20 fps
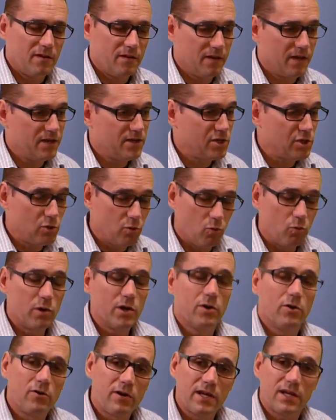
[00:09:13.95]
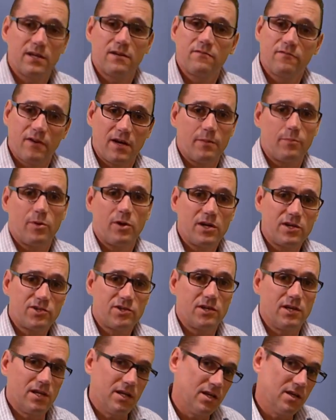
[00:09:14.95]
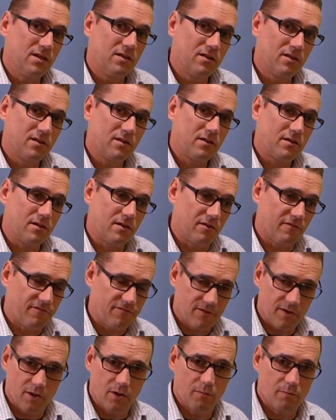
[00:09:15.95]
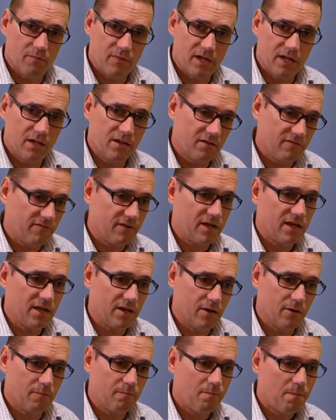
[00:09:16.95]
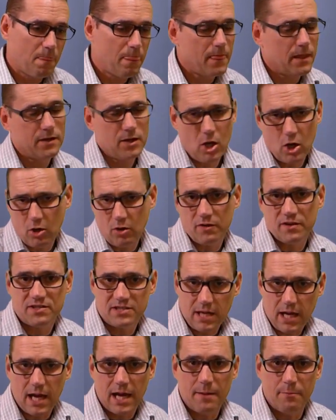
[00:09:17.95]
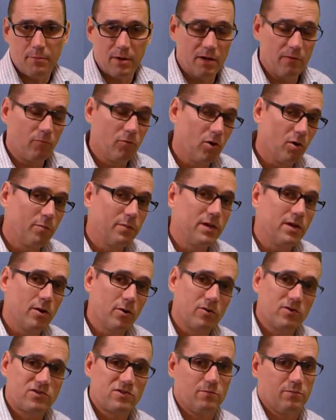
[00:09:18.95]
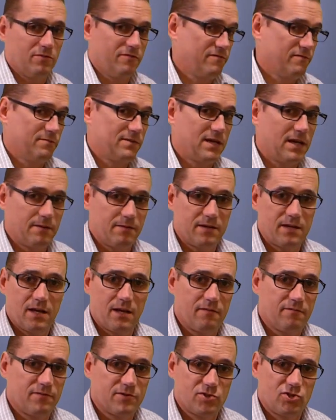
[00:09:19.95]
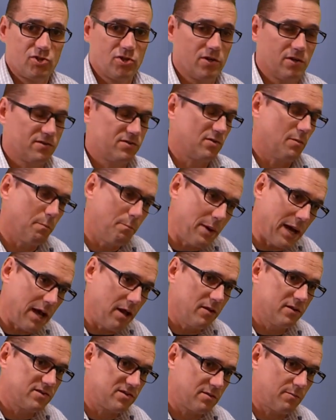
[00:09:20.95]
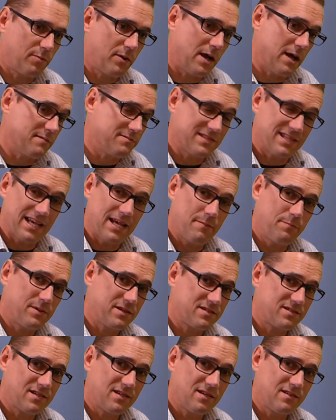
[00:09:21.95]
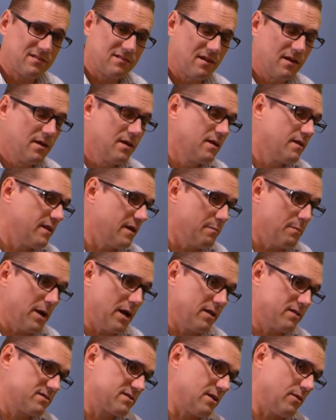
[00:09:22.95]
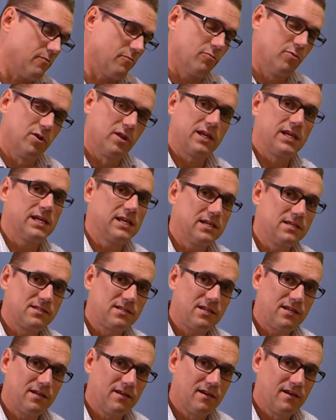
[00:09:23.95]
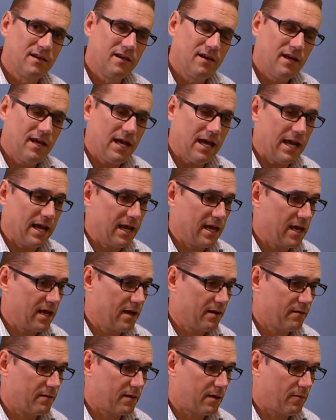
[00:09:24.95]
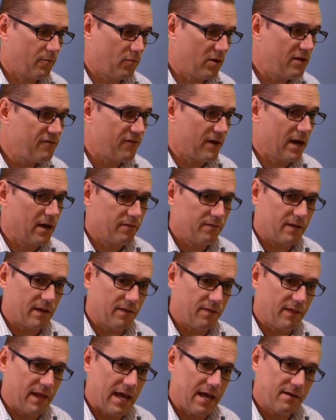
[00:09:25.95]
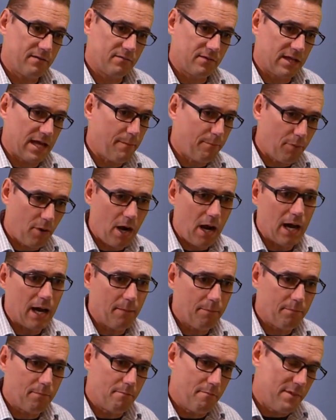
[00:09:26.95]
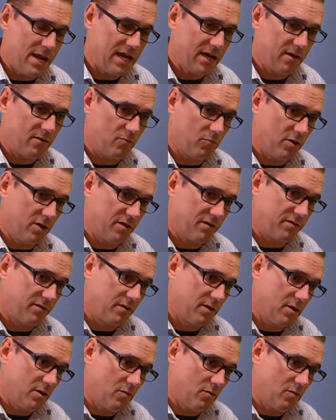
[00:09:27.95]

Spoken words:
then you will get vibration in the film, in the video. Not all the time, but it will be noticeable from time to time for sure. So balance the props. The APCs, they balanced out really easy, and we found that prop mated with